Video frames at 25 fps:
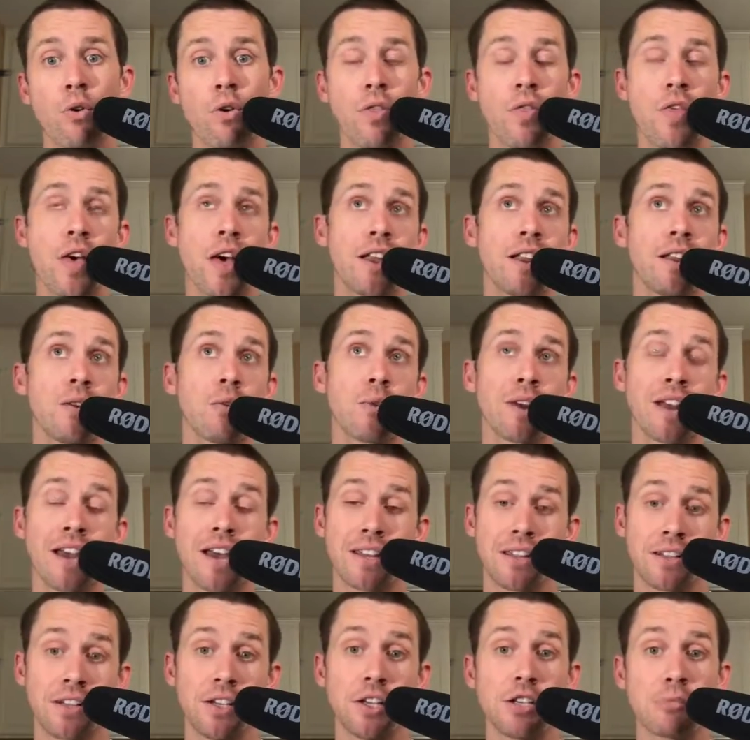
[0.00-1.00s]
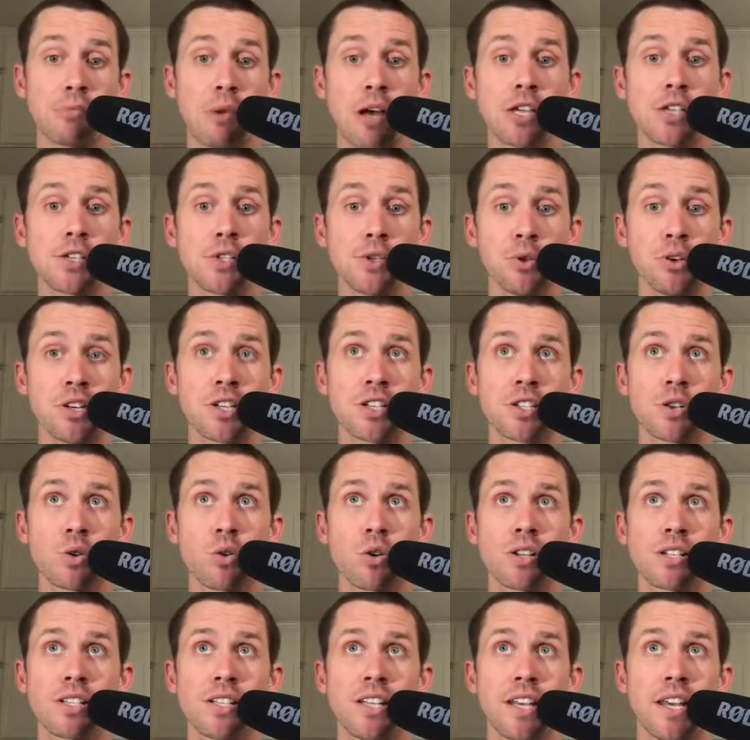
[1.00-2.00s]
then unleash my Zookas
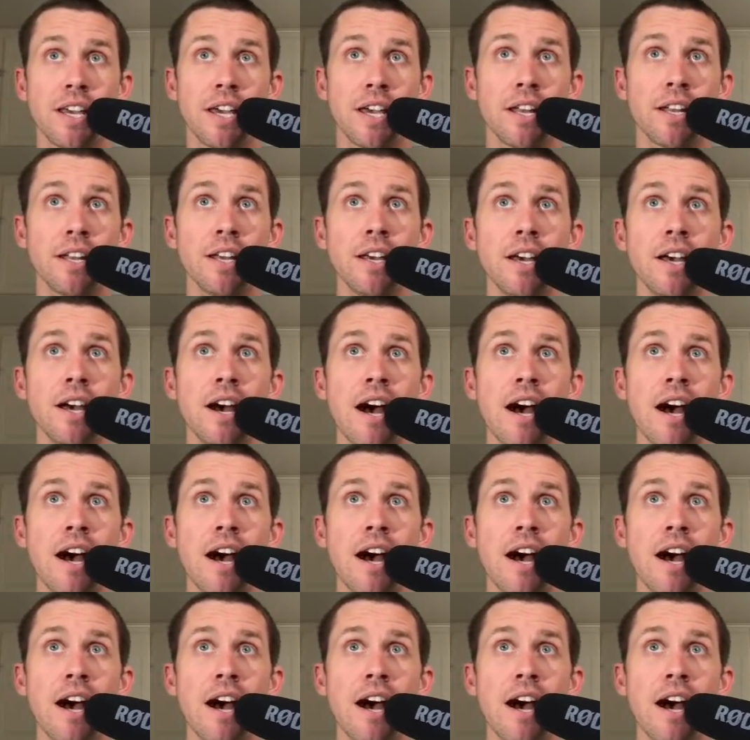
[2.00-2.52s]
towards the end.